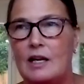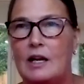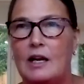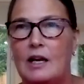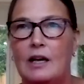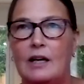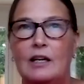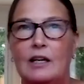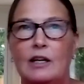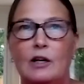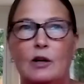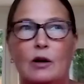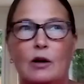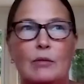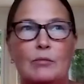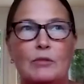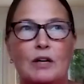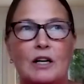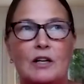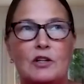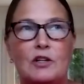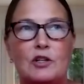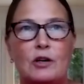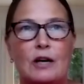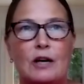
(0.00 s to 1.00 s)
I'm
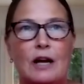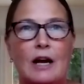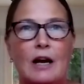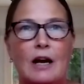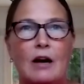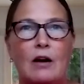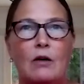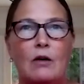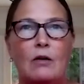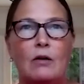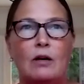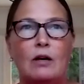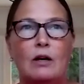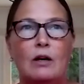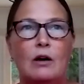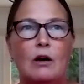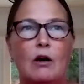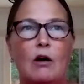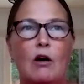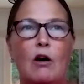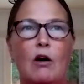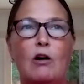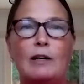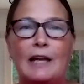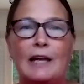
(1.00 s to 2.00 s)
not sure how
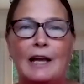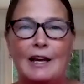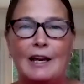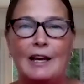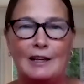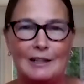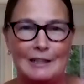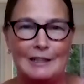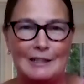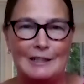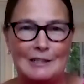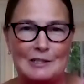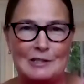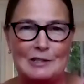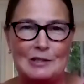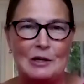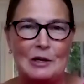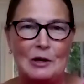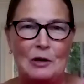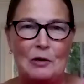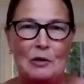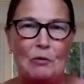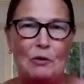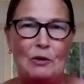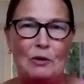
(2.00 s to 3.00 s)
all candidates
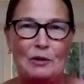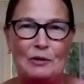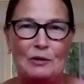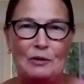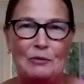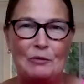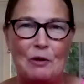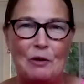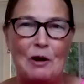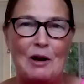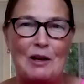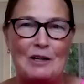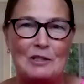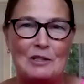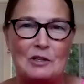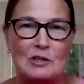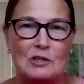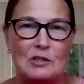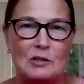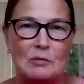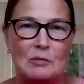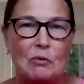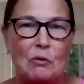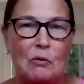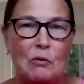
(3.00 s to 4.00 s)
wouldn't want to
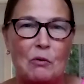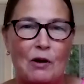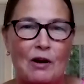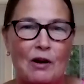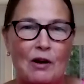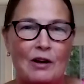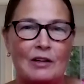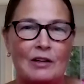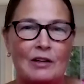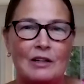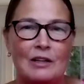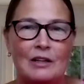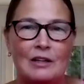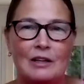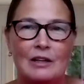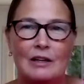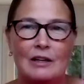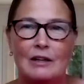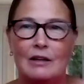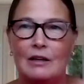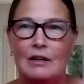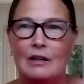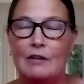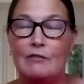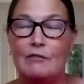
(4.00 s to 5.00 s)
support
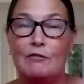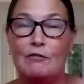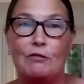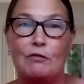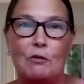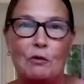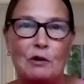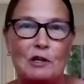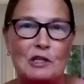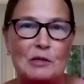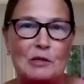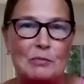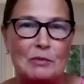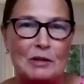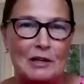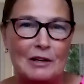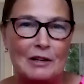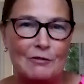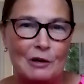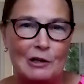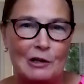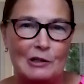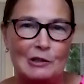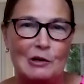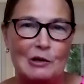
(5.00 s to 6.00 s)
enforcement of
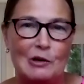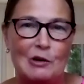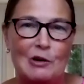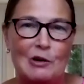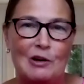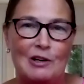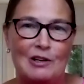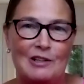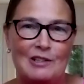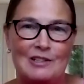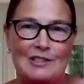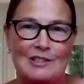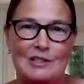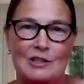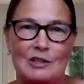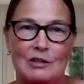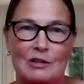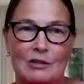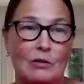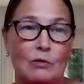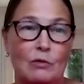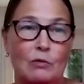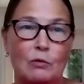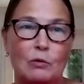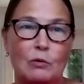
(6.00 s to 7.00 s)
our laws.
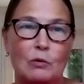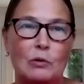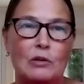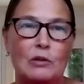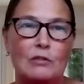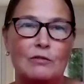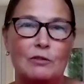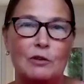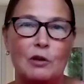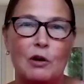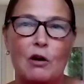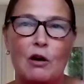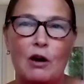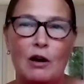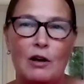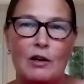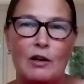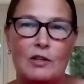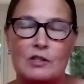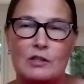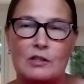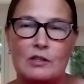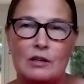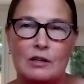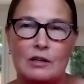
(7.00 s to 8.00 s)
The rule of
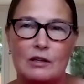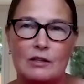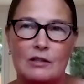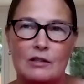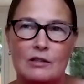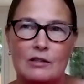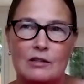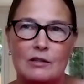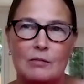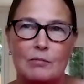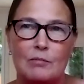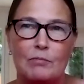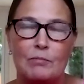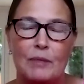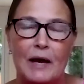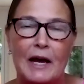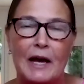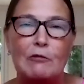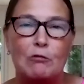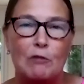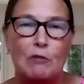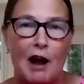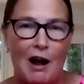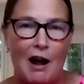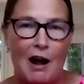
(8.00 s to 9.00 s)
laws is the
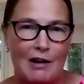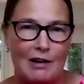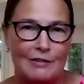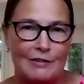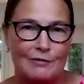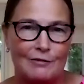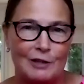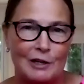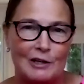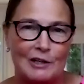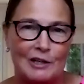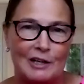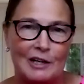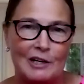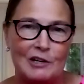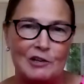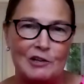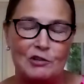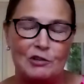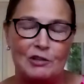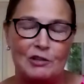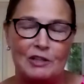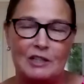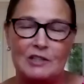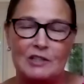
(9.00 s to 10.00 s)
bedrock of our
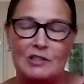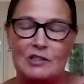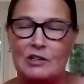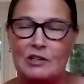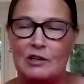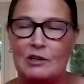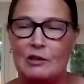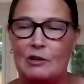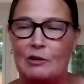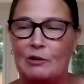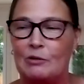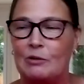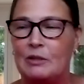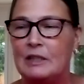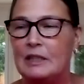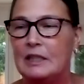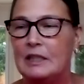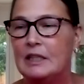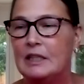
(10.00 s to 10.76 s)
country. So